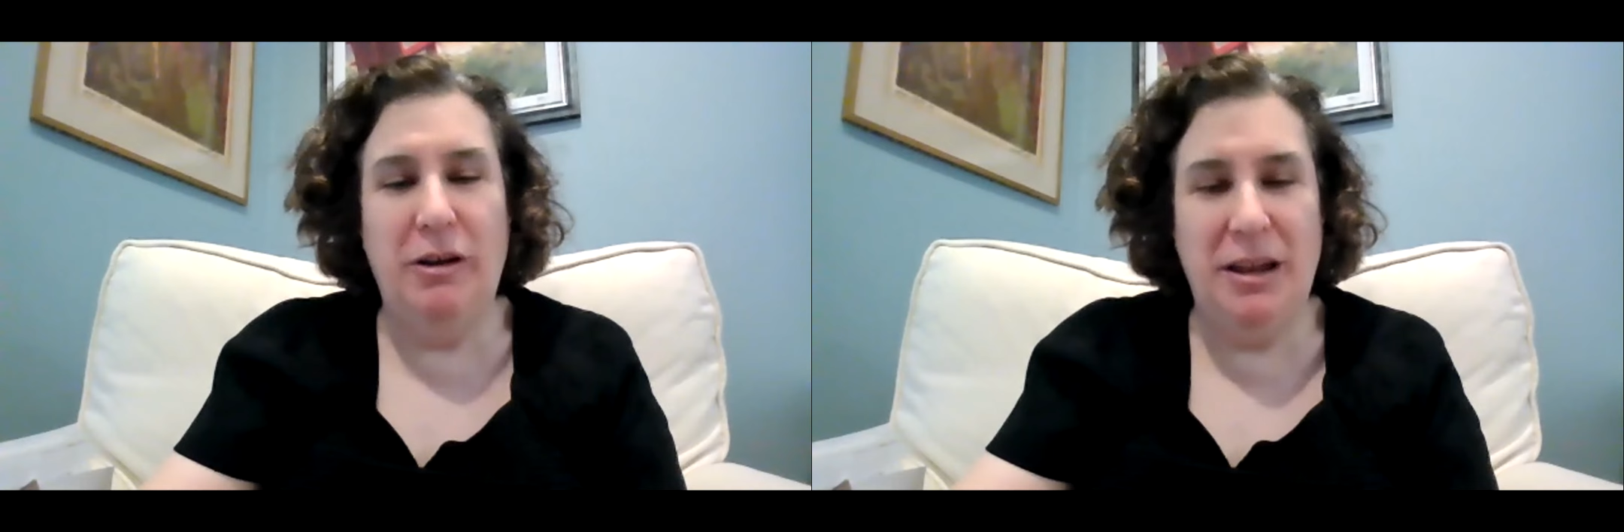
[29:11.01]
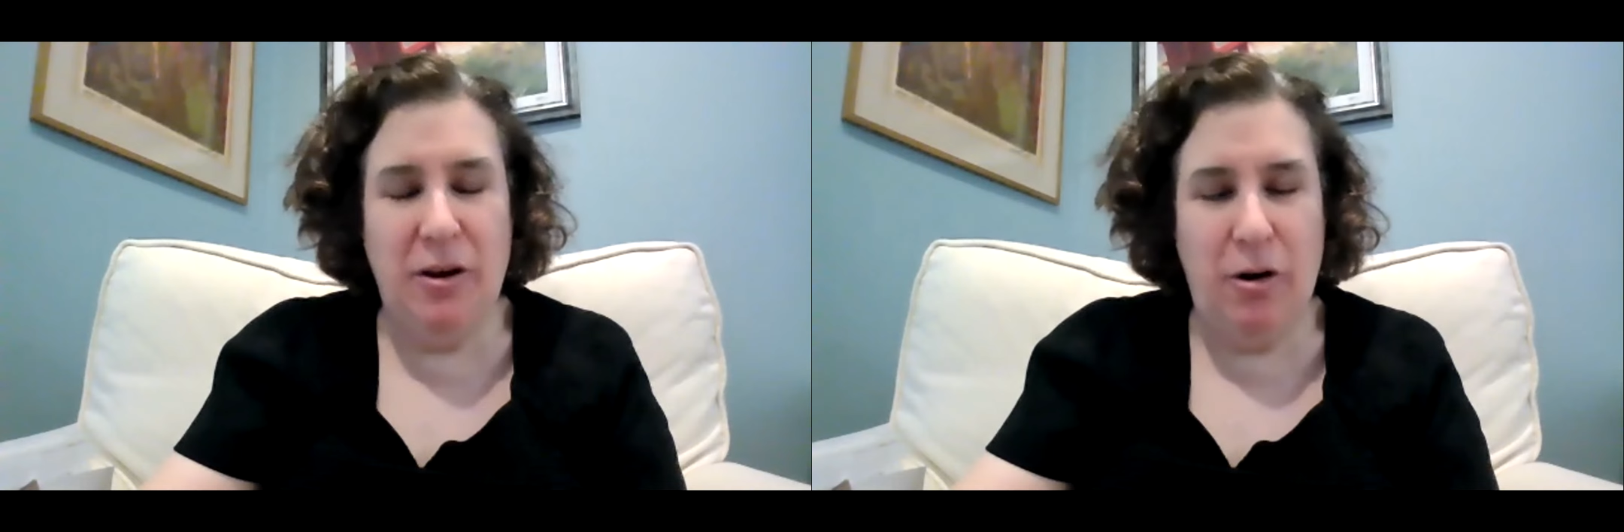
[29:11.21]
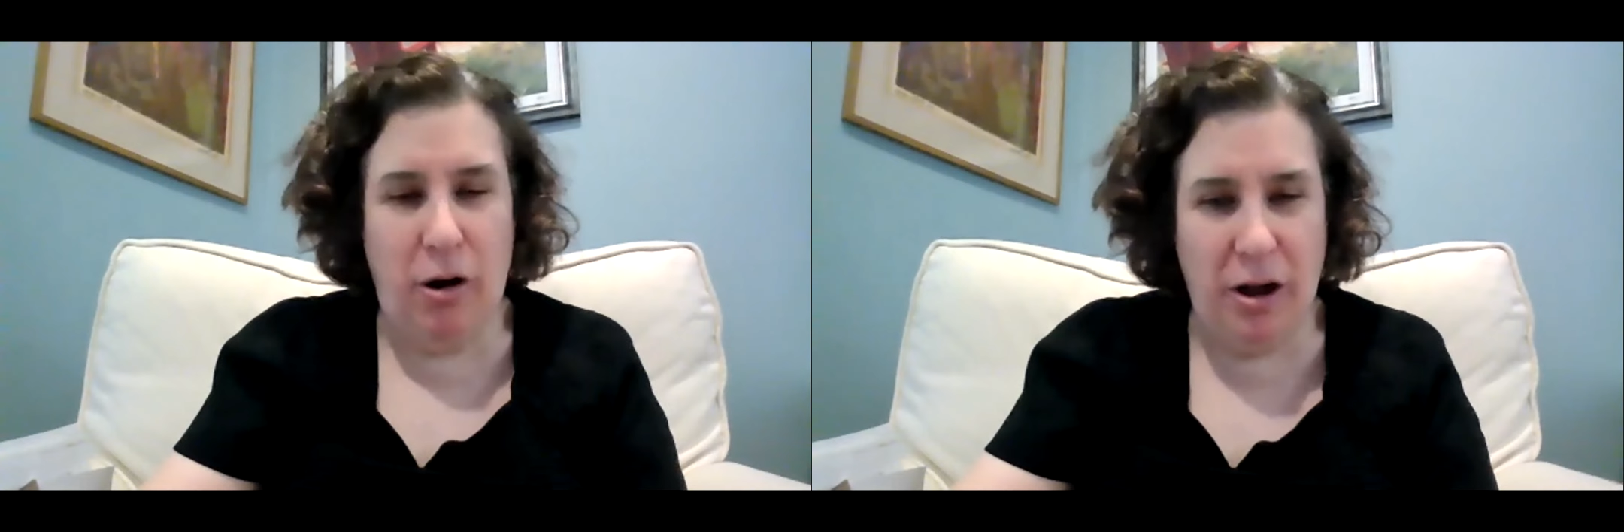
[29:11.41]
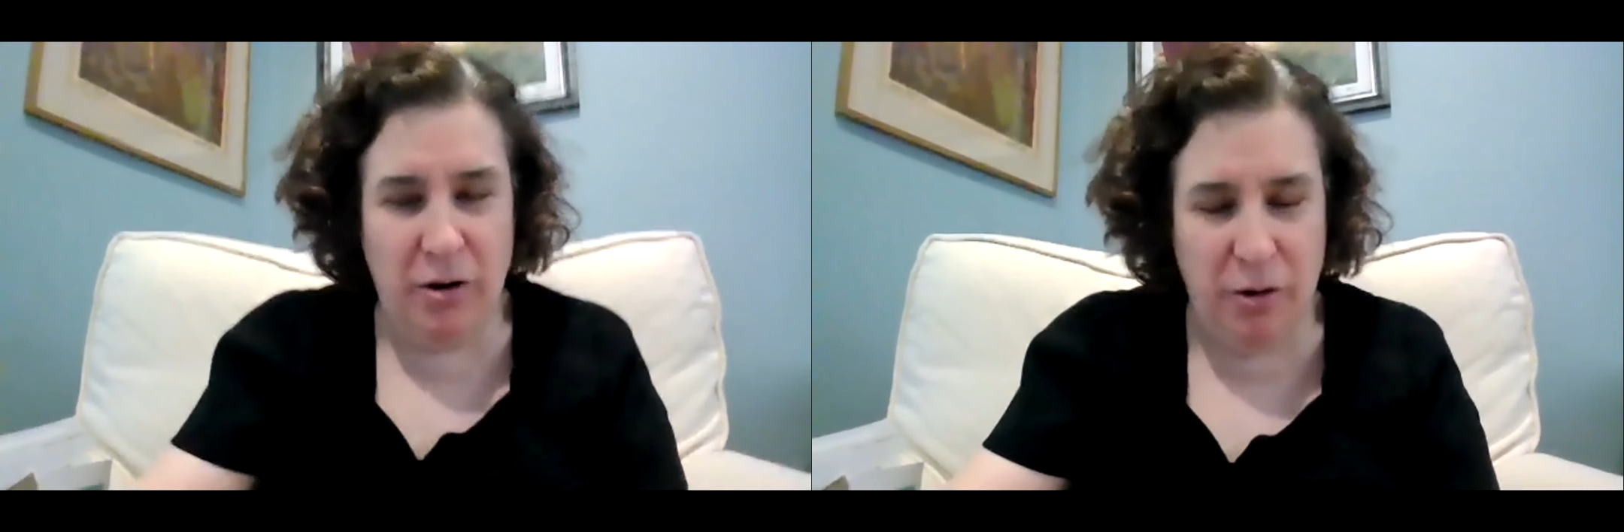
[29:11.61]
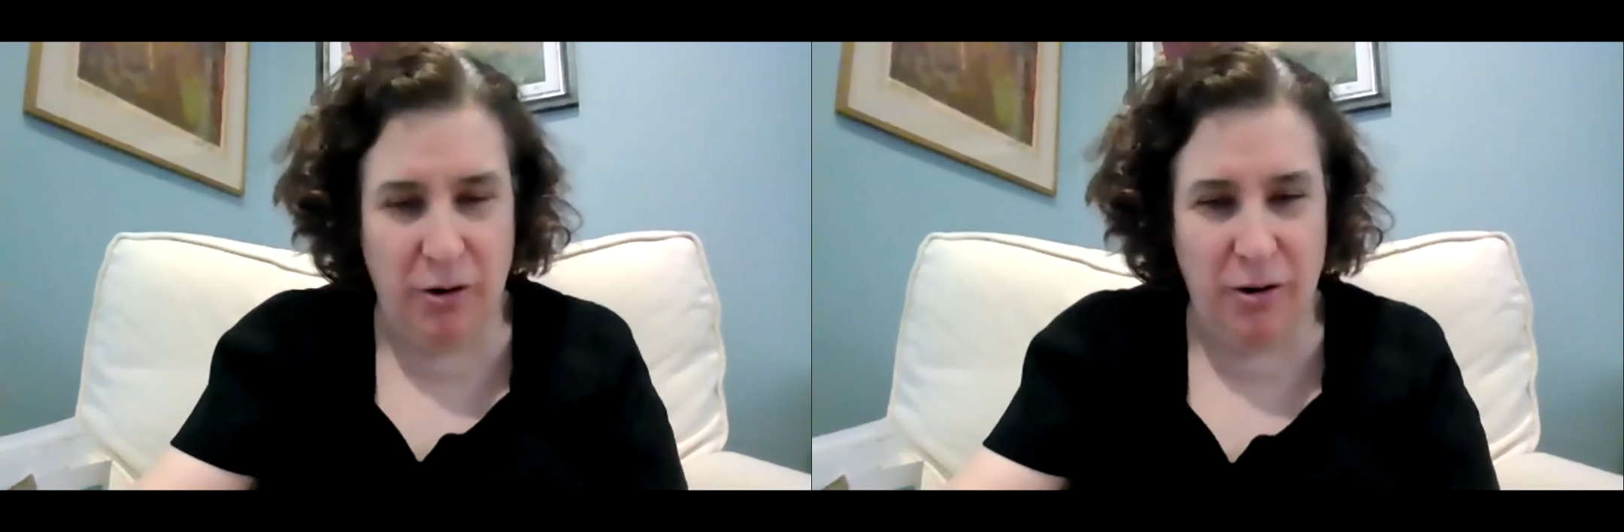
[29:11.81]
in, on
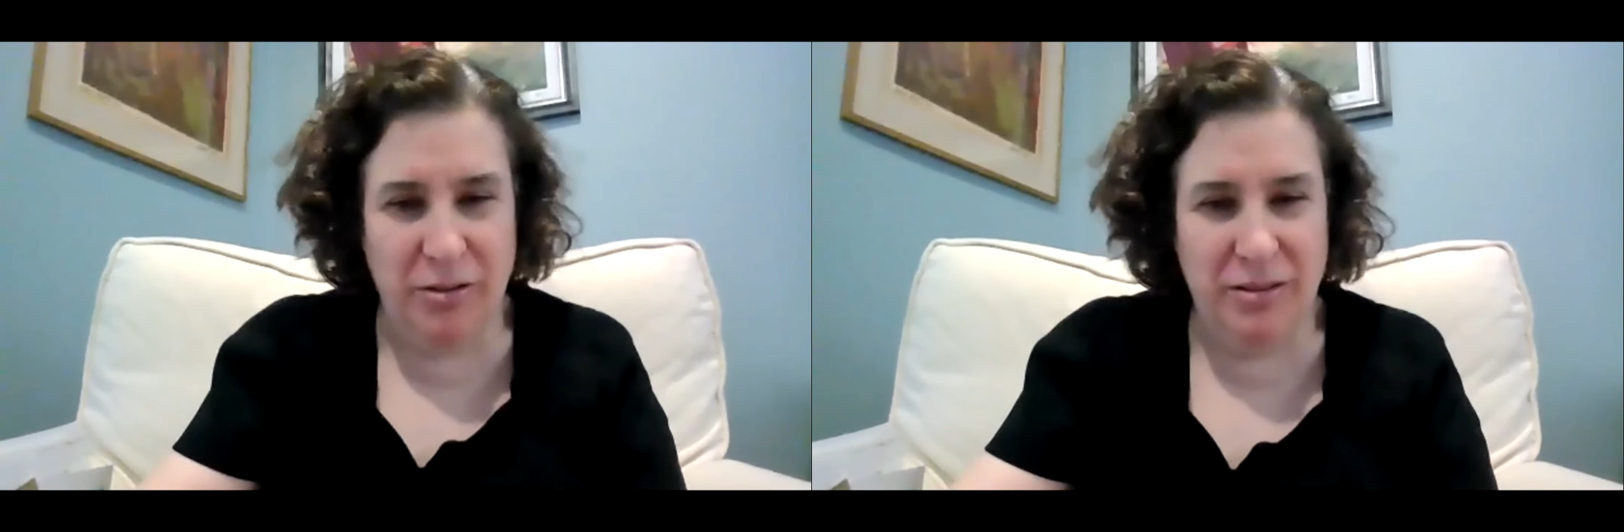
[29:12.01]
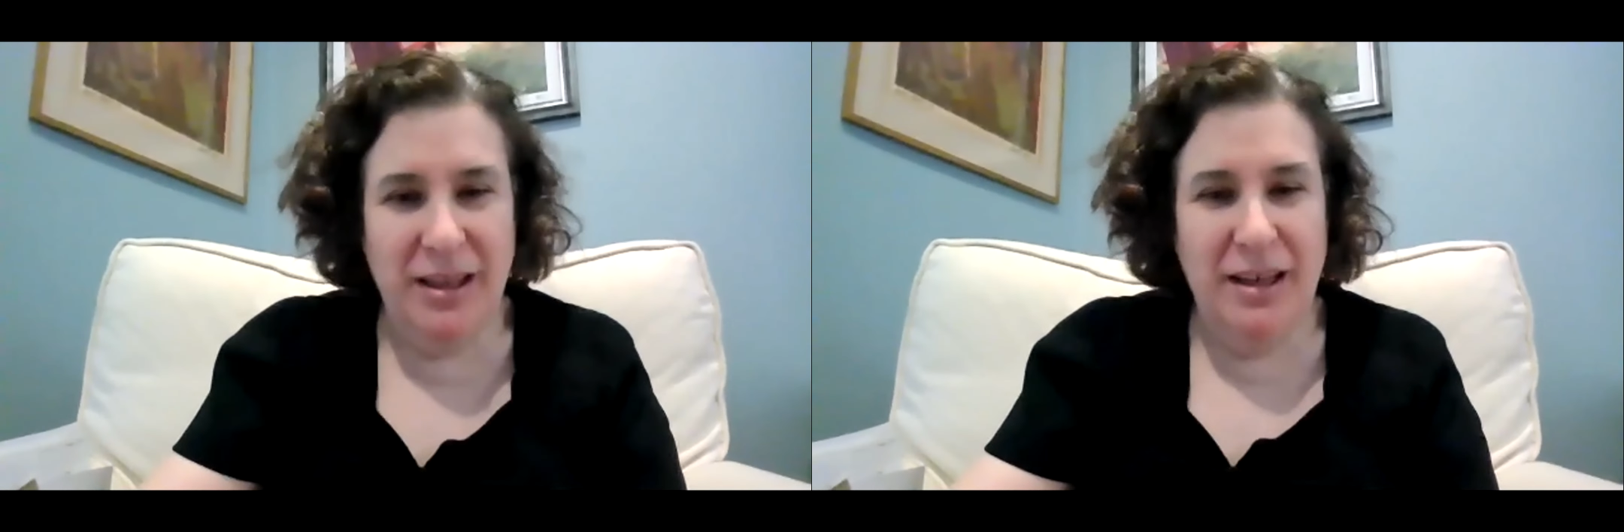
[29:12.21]
earth,